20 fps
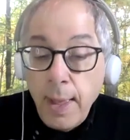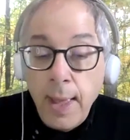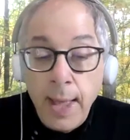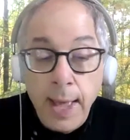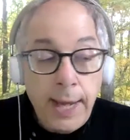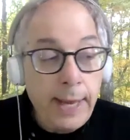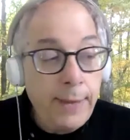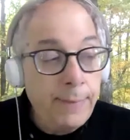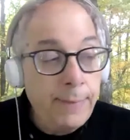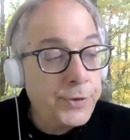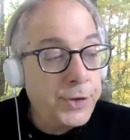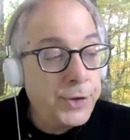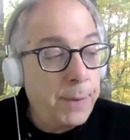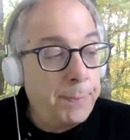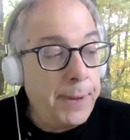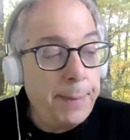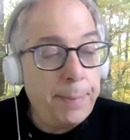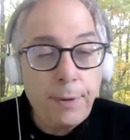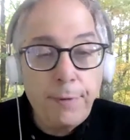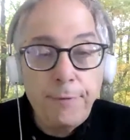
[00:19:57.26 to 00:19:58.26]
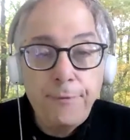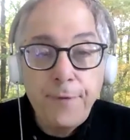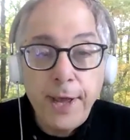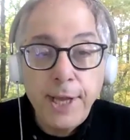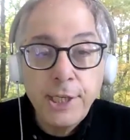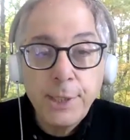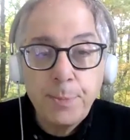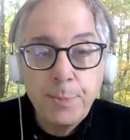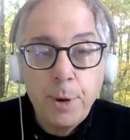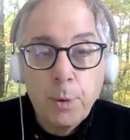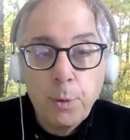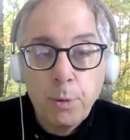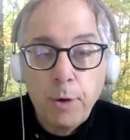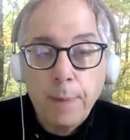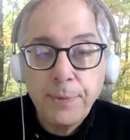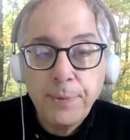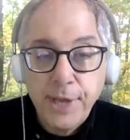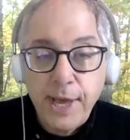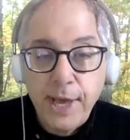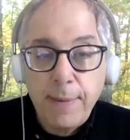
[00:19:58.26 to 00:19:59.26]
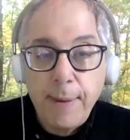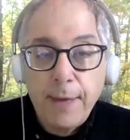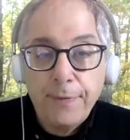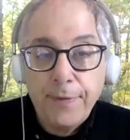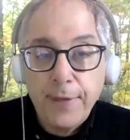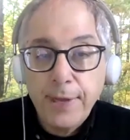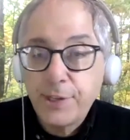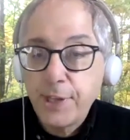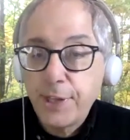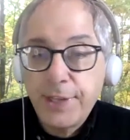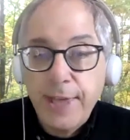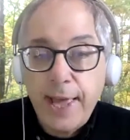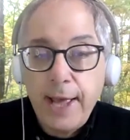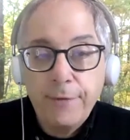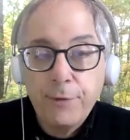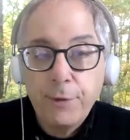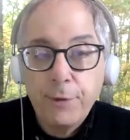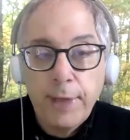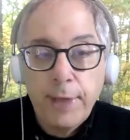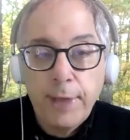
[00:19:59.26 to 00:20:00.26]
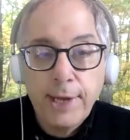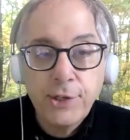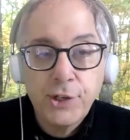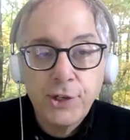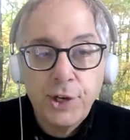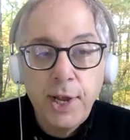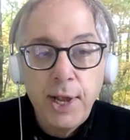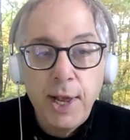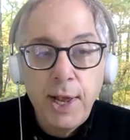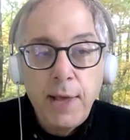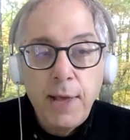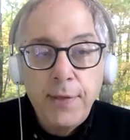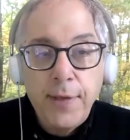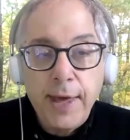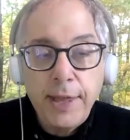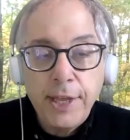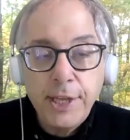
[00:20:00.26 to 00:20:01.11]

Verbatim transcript: And even some people in Facebook were upset about this. The day after election, they had